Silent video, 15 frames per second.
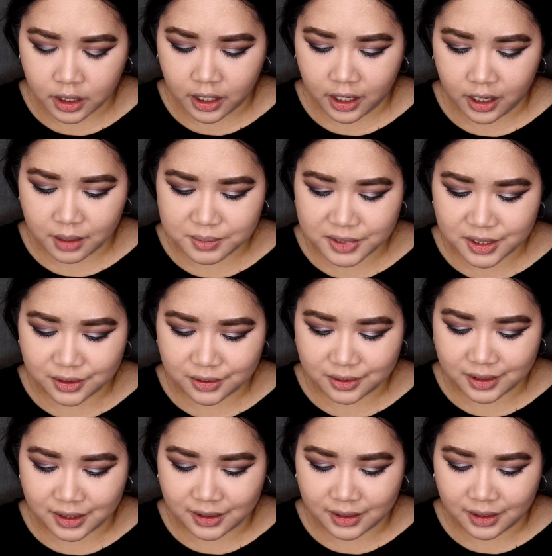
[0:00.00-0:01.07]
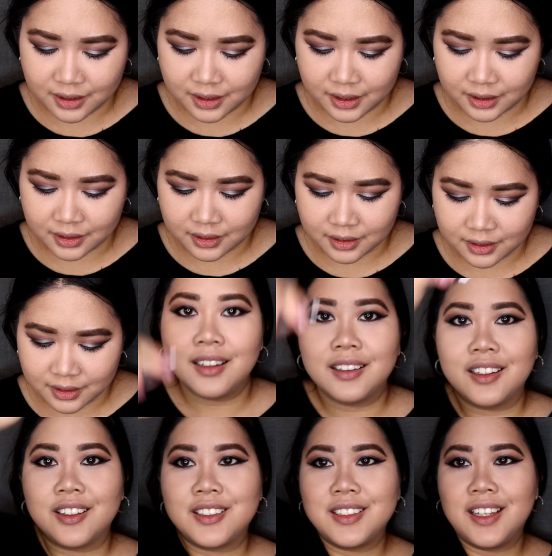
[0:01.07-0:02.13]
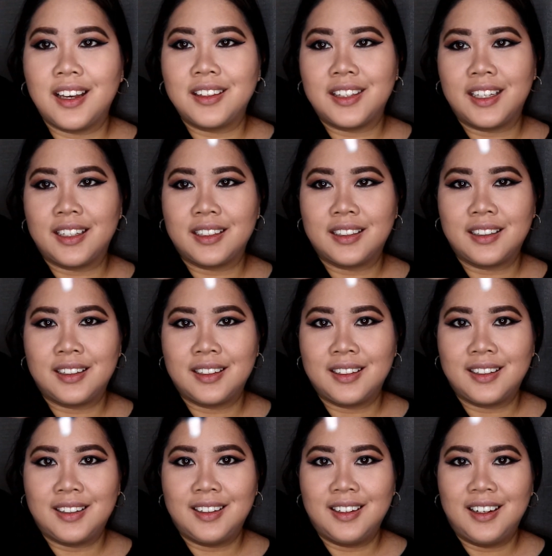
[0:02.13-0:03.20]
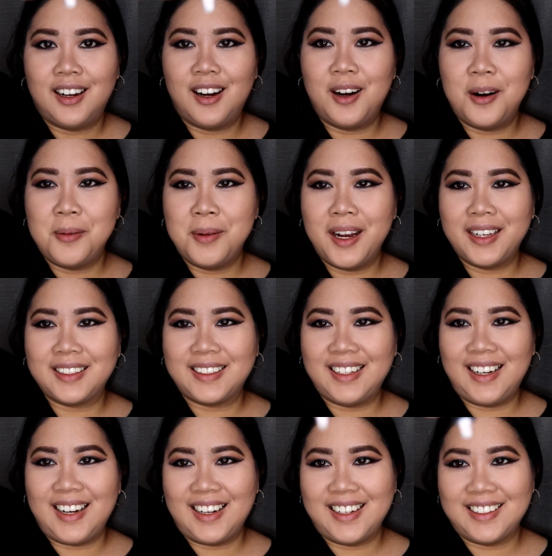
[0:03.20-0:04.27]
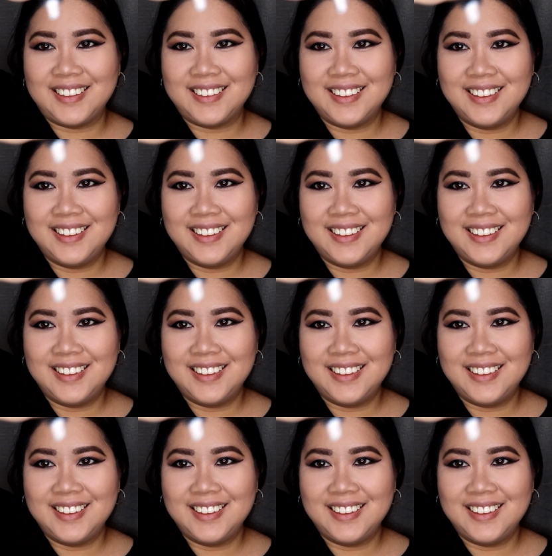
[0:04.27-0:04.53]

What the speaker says: Absolutely nothing. There's nothing. Oh my god.